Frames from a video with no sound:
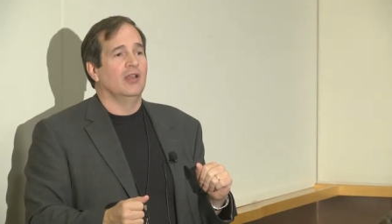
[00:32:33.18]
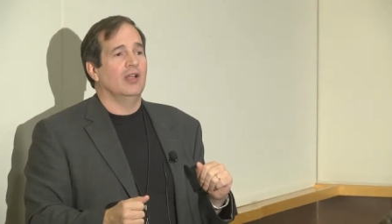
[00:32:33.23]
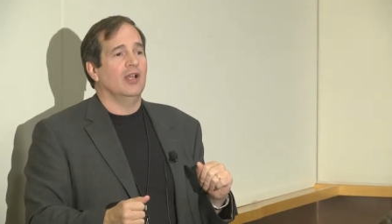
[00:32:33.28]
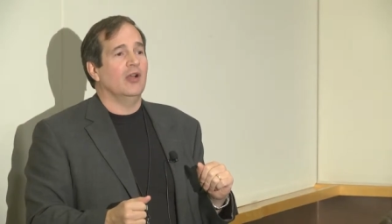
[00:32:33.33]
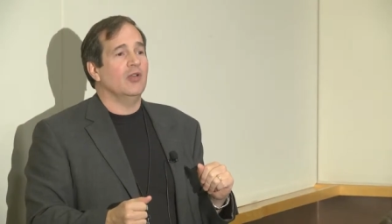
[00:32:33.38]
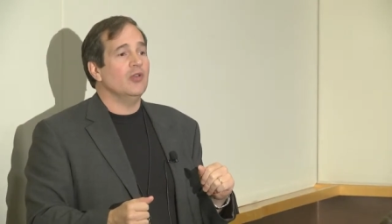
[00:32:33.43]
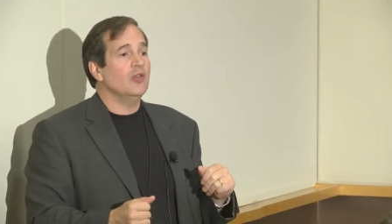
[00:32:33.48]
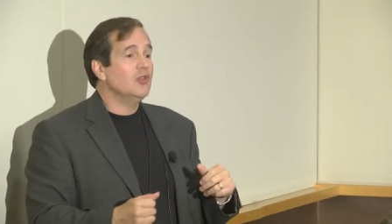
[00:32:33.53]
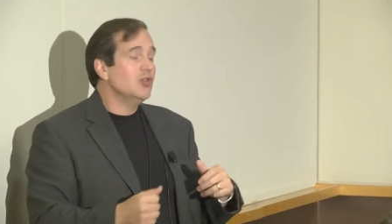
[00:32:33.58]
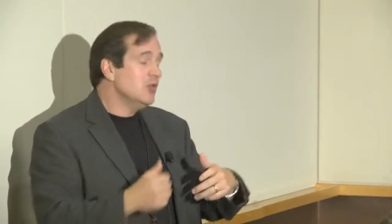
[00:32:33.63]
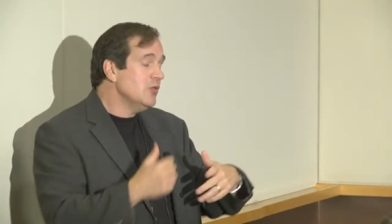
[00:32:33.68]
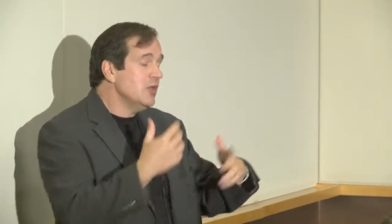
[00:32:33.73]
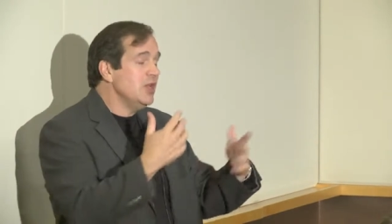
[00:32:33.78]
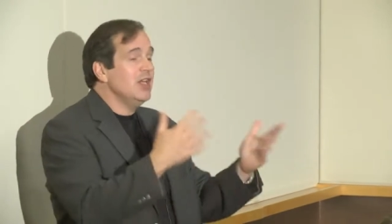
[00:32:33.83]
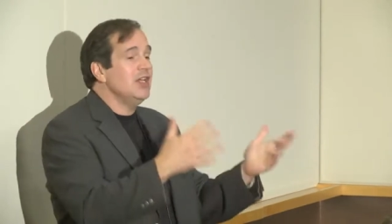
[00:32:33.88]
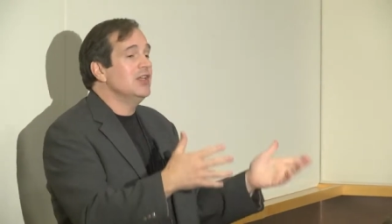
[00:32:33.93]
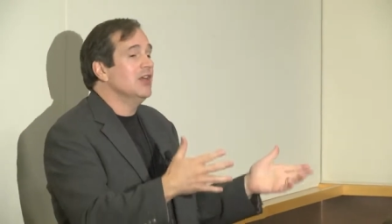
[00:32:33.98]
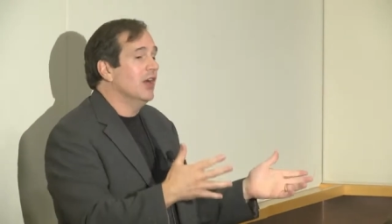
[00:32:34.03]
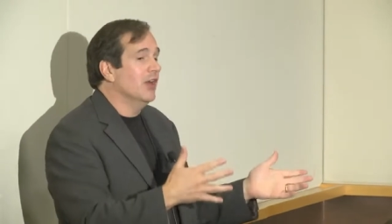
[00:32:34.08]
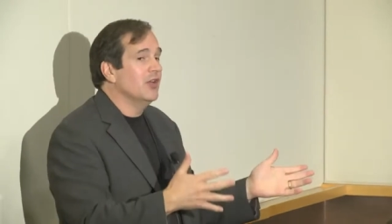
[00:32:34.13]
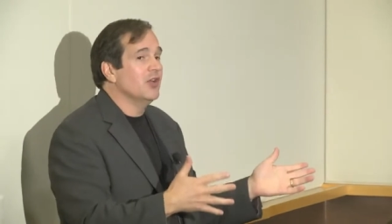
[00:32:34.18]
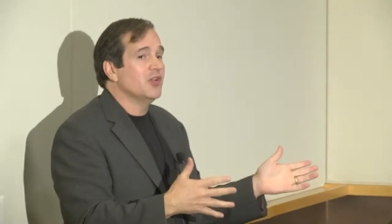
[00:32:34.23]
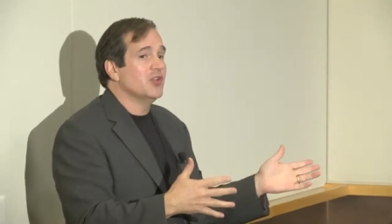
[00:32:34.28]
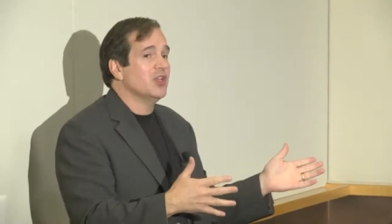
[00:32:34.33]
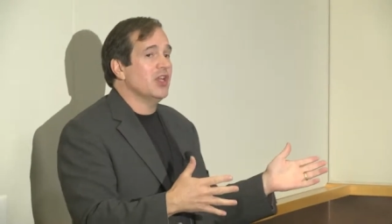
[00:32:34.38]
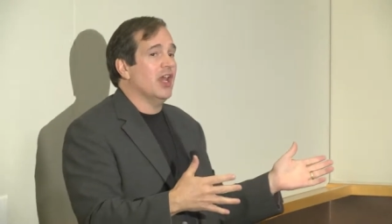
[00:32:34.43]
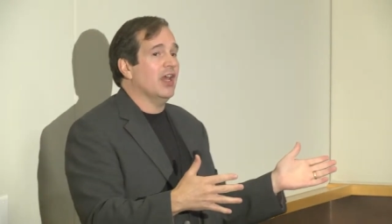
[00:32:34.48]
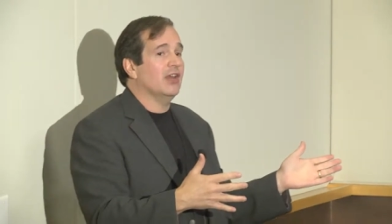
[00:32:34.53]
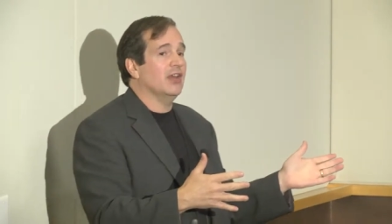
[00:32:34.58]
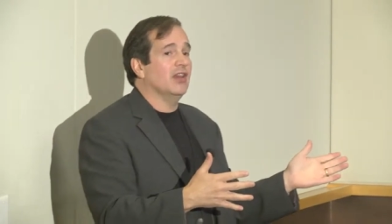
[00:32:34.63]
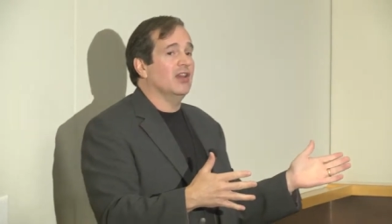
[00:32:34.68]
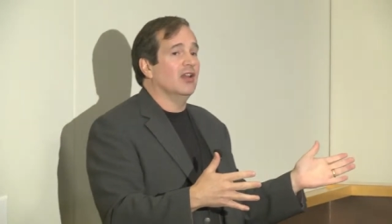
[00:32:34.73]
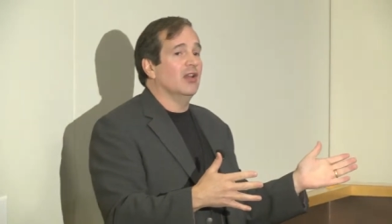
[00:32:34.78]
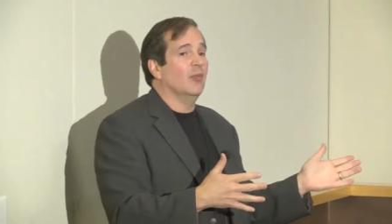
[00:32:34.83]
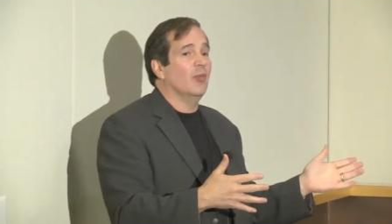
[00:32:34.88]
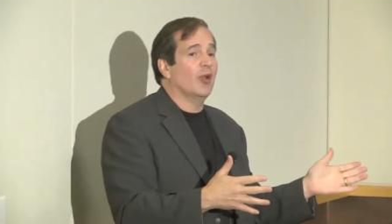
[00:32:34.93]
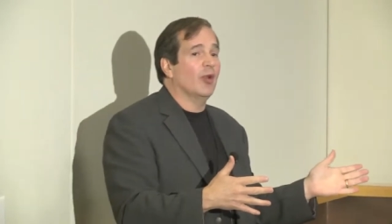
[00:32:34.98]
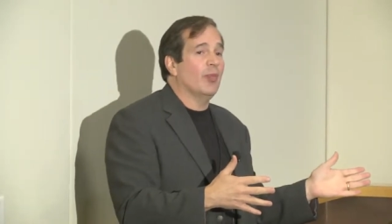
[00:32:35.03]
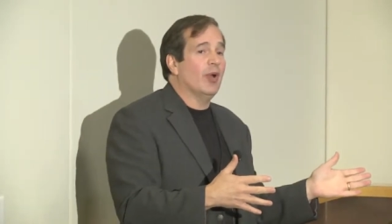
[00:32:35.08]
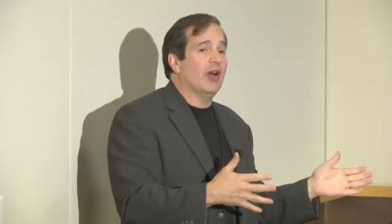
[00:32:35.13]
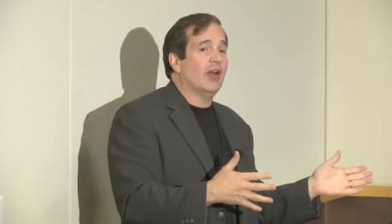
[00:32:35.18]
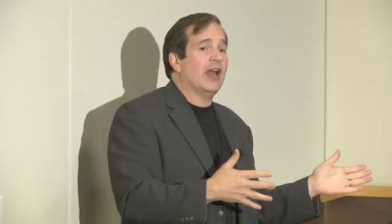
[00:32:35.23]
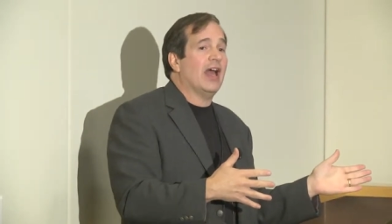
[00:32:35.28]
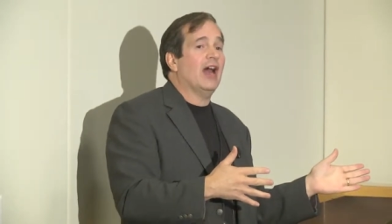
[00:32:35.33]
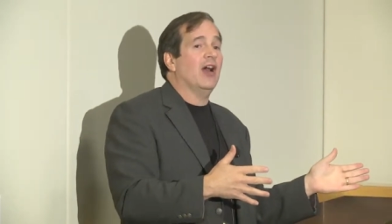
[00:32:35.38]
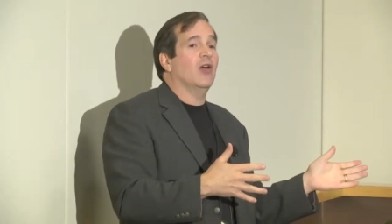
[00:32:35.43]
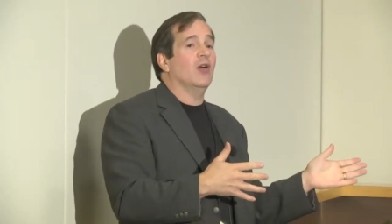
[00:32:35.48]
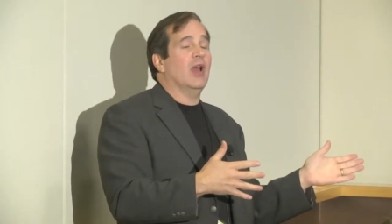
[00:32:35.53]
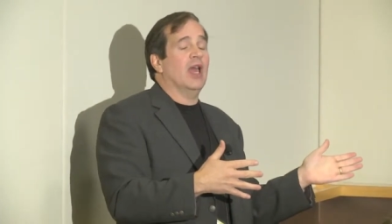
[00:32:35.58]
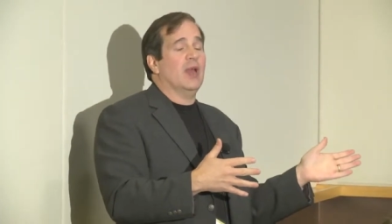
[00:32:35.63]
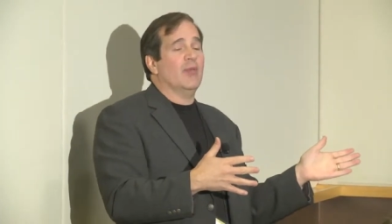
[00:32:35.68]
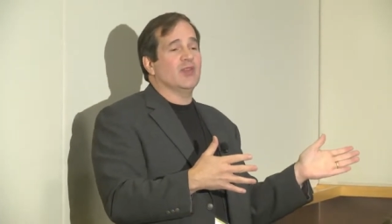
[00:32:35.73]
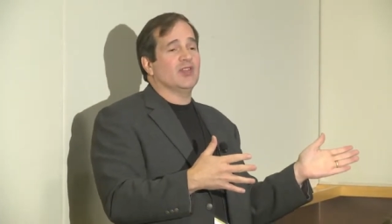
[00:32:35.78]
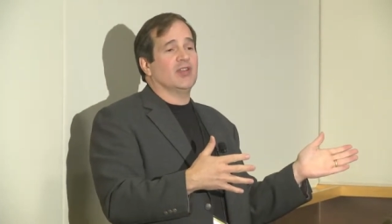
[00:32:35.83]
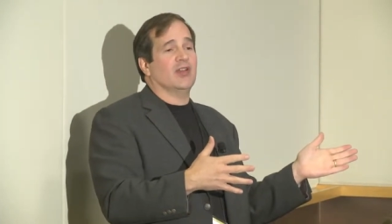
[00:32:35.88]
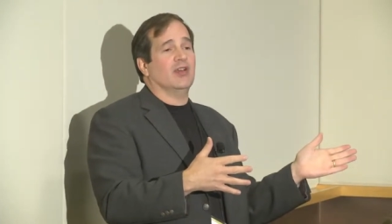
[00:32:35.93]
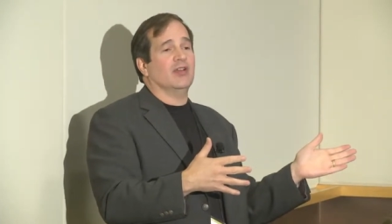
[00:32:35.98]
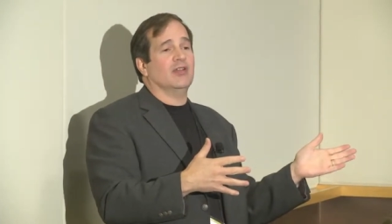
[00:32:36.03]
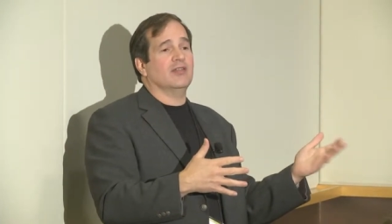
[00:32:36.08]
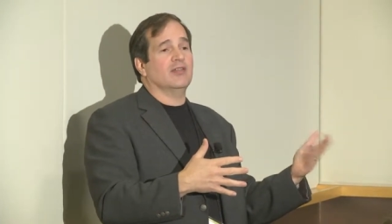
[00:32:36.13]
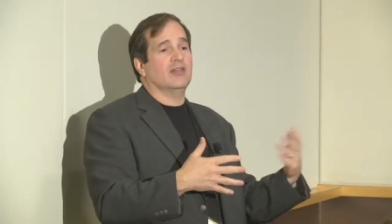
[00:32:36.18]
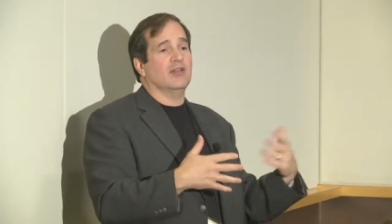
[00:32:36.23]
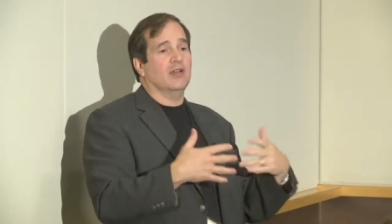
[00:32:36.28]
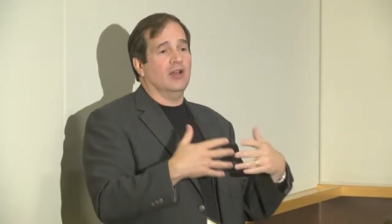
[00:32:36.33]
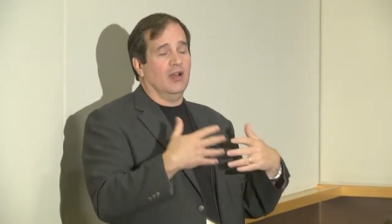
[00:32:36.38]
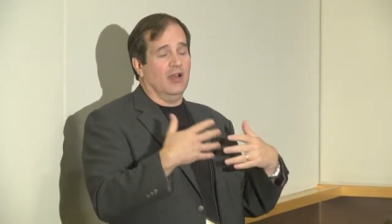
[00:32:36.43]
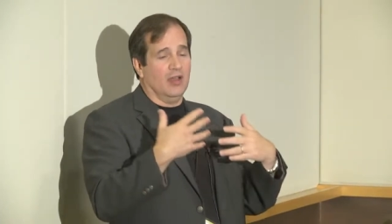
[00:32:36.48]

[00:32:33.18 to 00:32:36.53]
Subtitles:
Now, you do need to understand a little bit about how Amazon